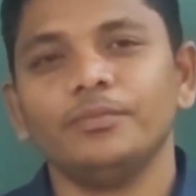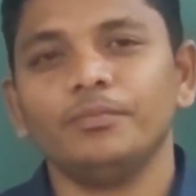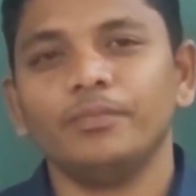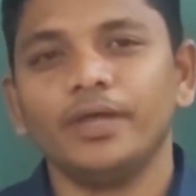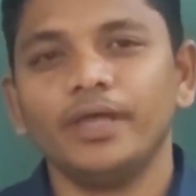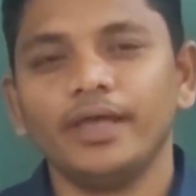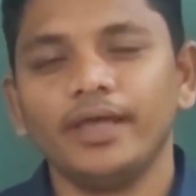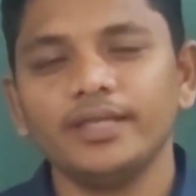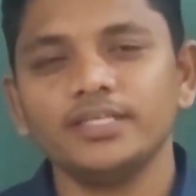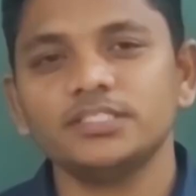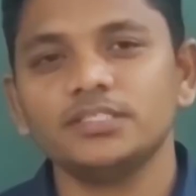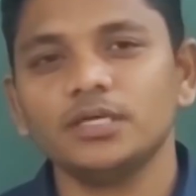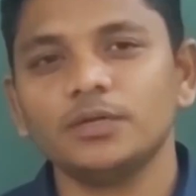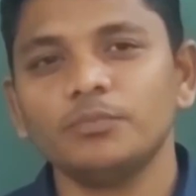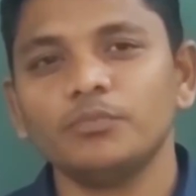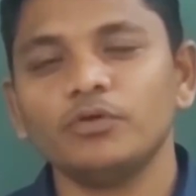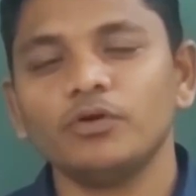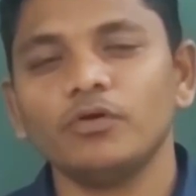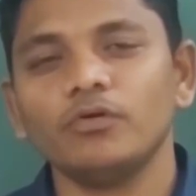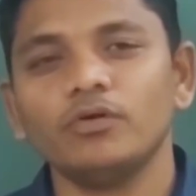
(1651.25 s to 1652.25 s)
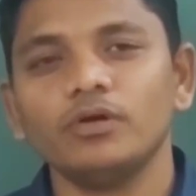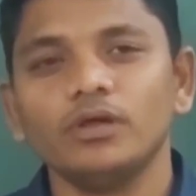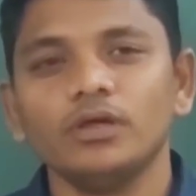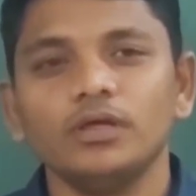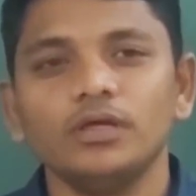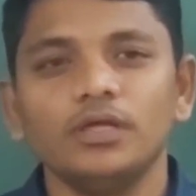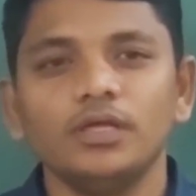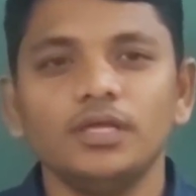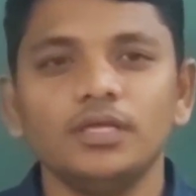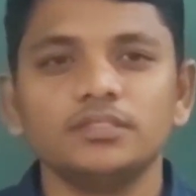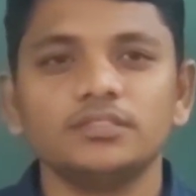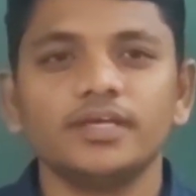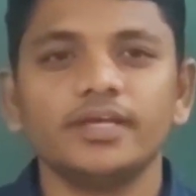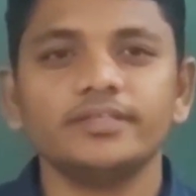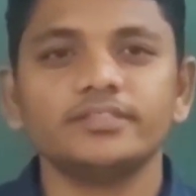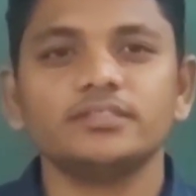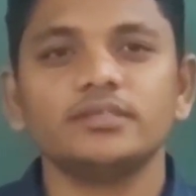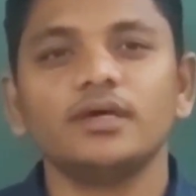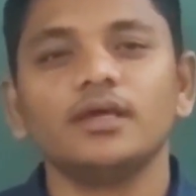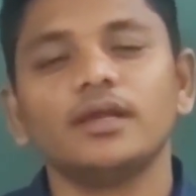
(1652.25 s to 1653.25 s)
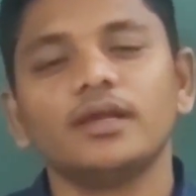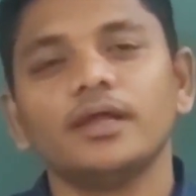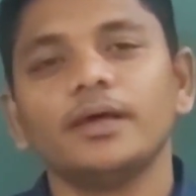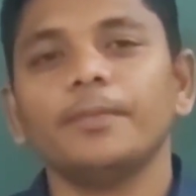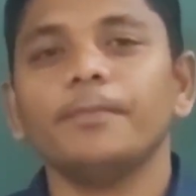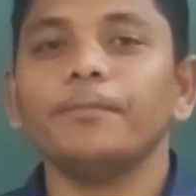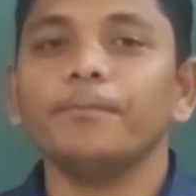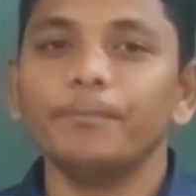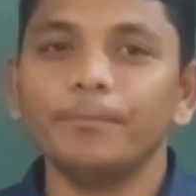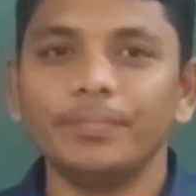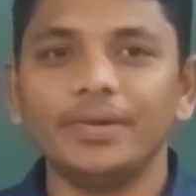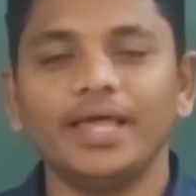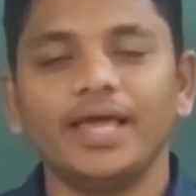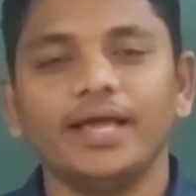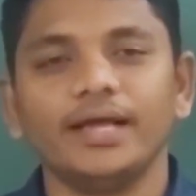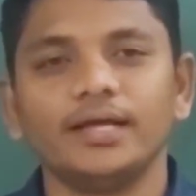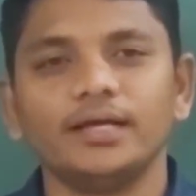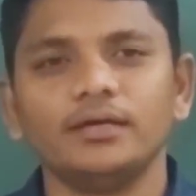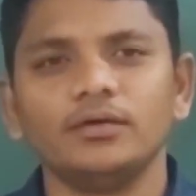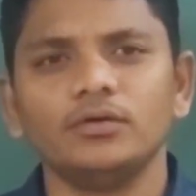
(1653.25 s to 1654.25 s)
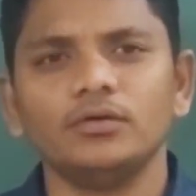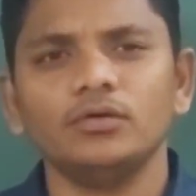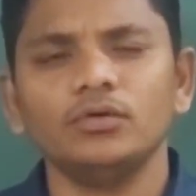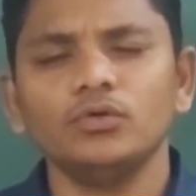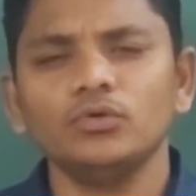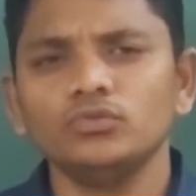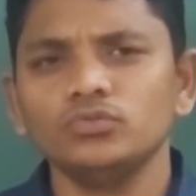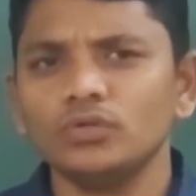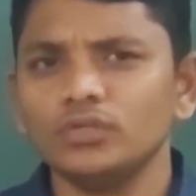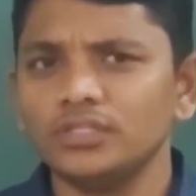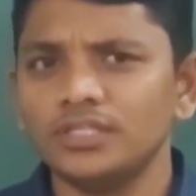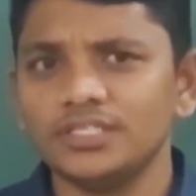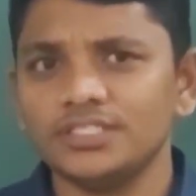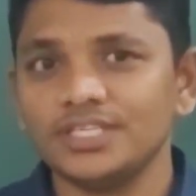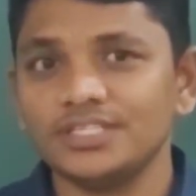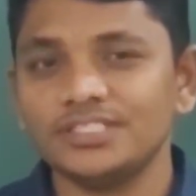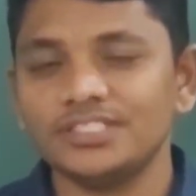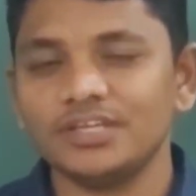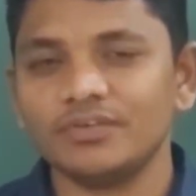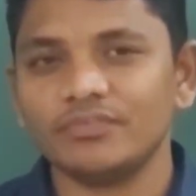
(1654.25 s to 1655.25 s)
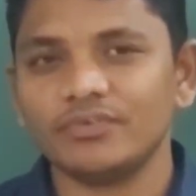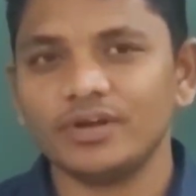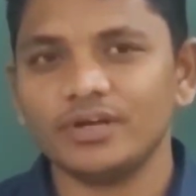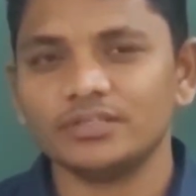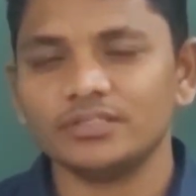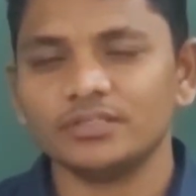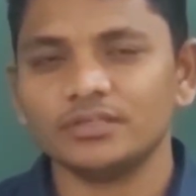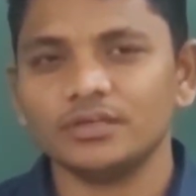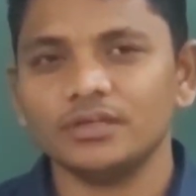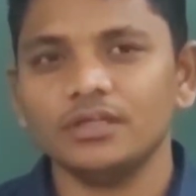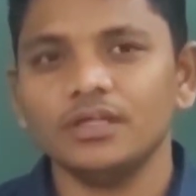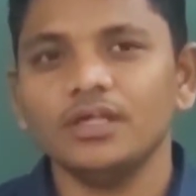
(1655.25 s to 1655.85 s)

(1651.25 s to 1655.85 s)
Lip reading: My eyes are brown, his eyes are black. So, this is difference.